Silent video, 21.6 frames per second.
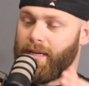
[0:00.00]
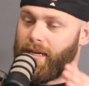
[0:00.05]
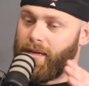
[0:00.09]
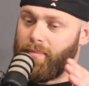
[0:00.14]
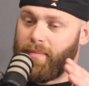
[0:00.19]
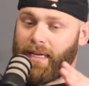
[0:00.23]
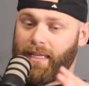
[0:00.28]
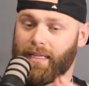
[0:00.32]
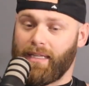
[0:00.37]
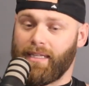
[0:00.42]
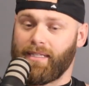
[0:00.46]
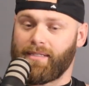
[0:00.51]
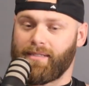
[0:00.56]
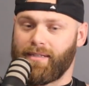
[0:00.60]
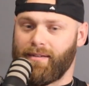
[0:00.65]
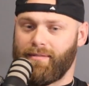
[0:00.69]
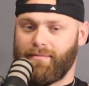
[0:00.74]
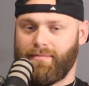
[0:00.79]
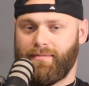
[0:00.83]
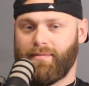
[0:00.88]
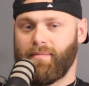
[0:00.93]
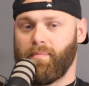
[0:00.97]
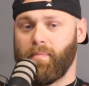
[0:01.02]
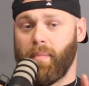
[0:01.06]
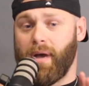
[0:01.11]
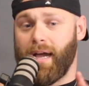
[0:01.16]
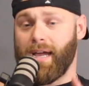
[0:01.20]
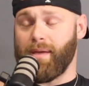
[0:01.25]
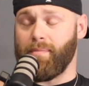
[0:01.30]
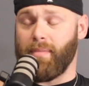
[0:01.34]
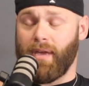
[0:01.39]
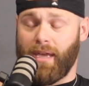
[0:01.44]
I'm like, listen,
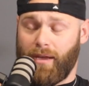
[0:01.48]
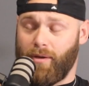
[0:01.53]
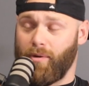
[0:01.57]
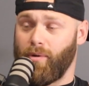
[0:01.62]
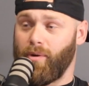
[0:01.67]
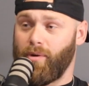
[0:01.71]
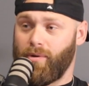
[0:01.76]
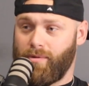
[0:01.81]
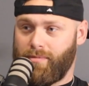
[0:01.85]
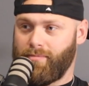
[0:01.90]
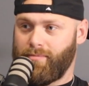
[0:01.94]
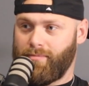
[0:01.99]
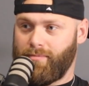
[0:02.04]
my main goal